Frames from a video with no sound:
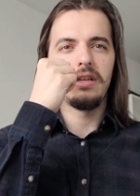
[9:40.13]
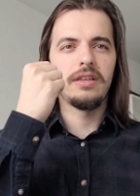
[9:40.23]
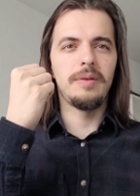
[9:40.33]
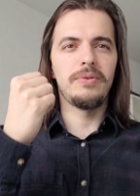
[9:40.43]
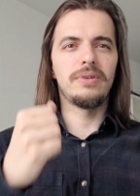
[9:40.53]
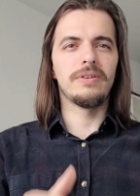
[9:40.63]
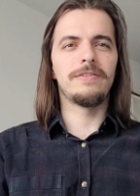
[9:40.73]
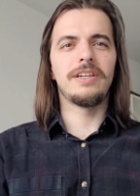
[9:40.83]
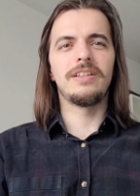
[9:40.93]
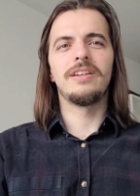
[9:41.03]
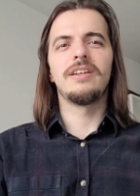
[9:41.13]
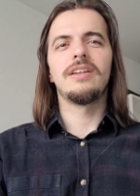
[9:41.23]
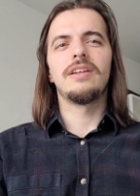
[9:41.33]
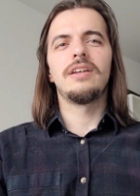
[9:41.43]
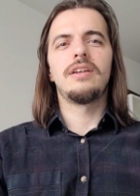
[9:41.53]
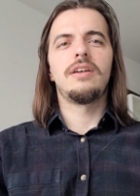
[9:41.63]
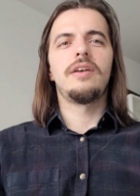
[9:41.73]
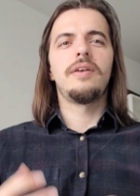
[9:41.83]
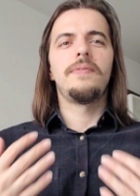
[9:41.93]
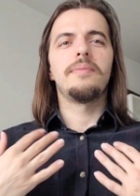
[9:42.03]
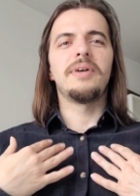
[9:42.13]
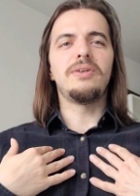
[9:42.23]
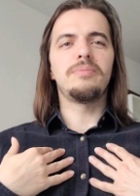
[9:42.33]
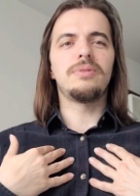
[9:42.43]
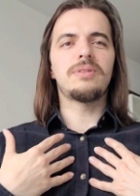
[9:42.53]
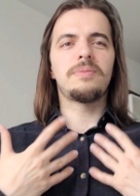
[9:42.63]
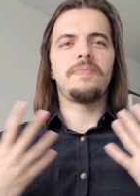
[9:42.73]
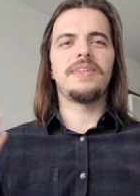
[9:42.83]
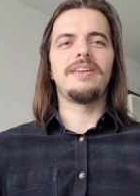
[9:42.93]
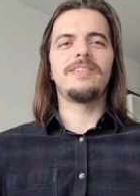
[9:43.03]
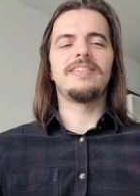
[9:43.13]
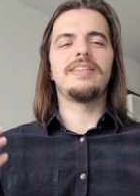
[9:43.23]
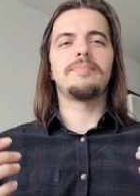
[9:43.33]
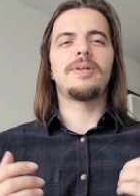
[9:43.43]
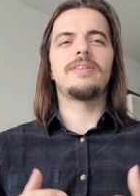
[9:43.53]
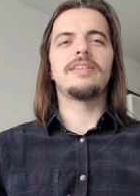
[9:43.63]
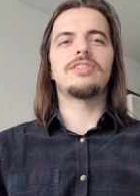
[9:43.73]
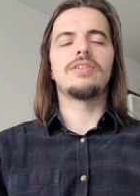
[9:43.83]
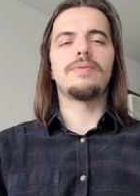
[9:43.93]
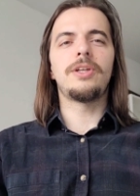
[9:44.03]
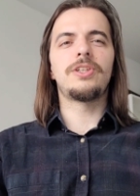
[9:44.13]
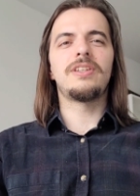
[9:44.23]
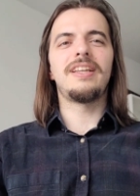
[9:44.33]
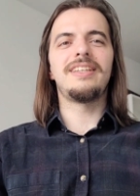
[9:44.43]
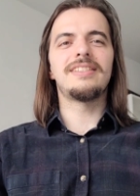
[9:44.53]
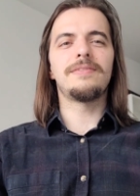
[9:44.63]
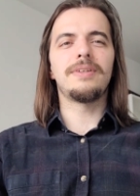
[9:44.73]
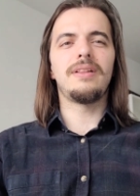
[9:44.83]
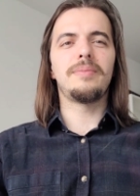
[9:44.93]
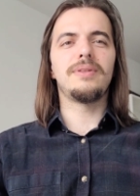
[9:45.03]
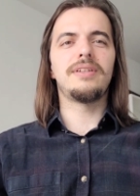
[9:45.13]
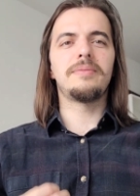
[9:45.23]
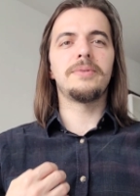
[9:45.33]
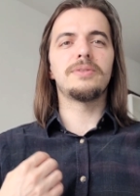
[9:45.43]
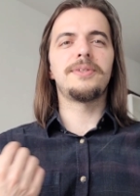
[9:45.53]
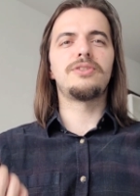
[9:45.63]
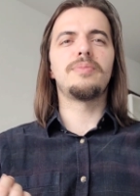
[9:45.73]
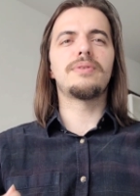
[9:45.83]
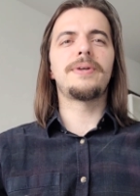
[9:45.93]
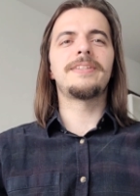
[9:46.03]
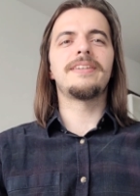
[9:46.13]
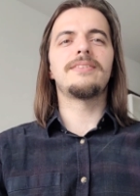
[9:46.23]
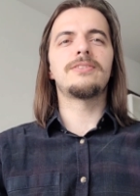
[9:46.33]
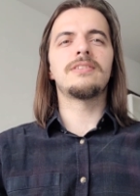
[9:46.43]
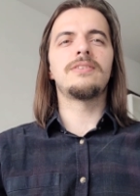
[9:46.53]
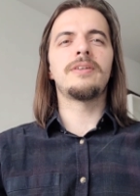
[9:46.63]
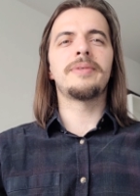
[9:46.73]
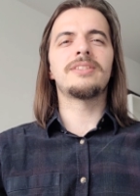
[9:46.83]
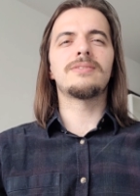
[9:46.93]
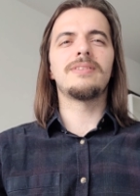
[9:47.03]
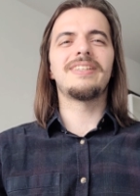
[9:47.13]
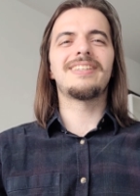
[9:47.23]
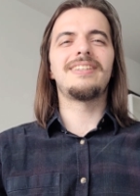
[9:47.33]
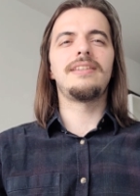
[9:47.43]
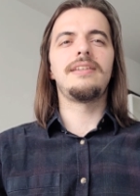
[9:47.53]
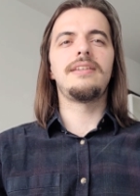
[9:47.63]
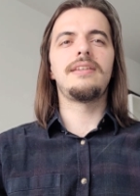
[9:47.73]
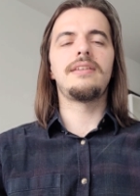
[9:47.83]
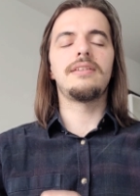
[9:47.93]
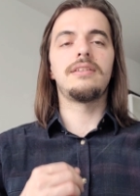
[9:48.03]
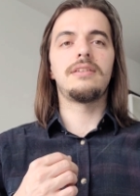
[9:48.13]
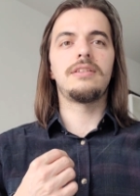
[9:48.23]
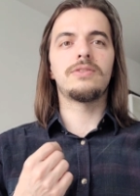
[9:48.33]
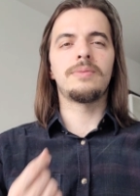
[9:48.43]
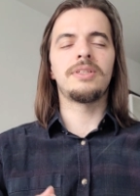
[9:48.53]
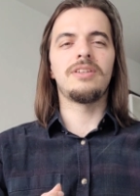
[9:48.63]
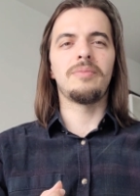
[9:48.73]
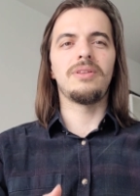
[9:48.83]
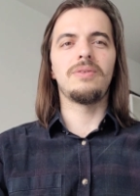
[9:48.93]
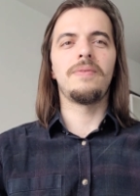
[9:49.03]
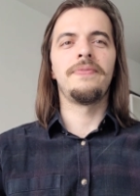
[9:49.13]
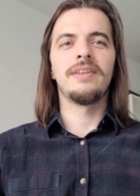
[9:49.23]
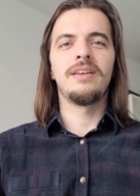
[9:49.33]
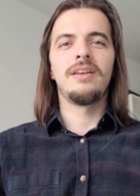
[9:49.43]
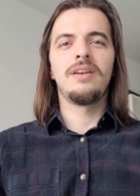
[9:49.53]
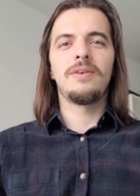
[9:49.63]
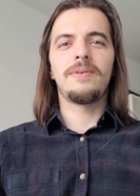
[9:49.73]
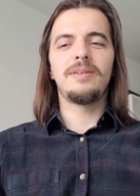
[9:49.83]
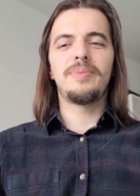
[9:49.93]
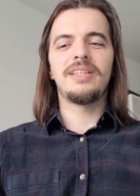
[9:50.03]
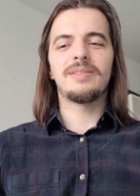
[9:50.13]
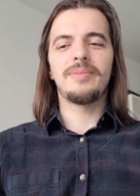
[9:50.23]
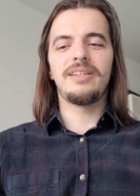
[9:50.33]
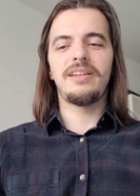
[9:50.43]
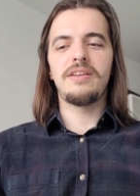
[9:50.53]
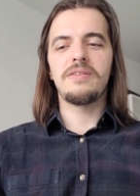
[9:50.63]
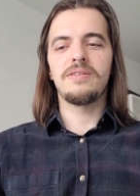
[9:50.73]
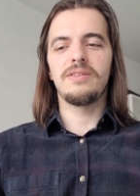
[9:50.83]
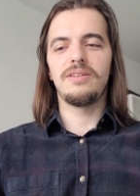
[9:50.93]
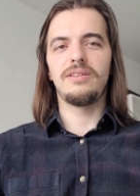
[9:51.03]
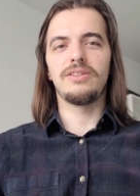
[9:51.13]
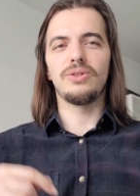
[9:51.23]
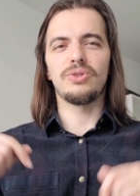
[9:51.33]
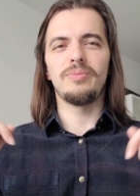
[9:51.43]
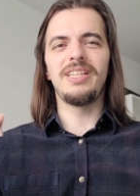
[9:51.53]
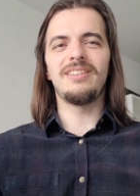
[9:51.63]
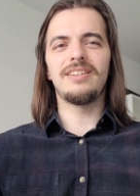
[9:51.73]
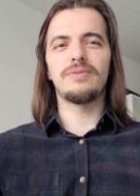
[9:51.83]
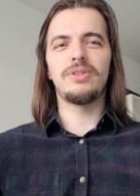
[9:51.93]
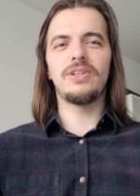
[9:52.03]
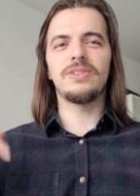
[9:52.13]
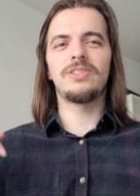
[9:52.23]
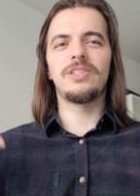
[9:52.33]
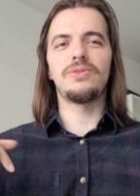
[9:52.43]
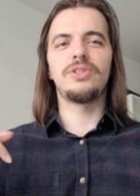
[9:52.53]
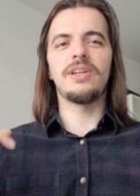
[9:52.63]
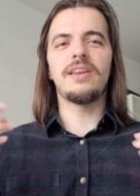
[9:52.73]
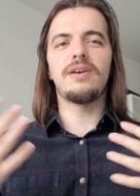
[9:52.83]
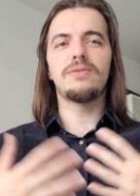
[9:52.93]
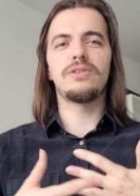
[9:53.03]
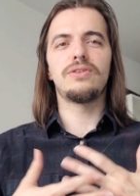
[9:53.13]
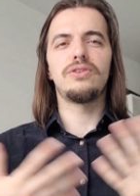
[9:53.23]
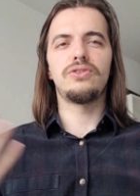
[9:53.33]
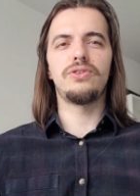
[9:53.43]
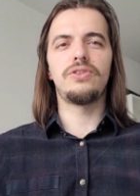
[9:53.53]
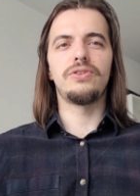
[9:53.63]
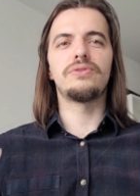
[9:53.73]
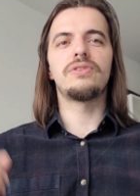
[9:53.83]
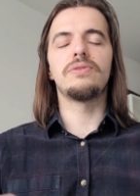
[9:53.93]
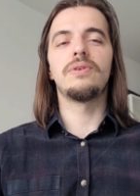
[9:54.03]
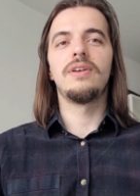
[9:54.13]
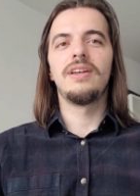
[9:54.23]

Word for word: keep you notified. My own book, Heir to the Empire The Next Generation, is available at most major book retailers under a master link in the uh, description down below. Right past my uh, social media links, which I would suggest you check out, should you choose to.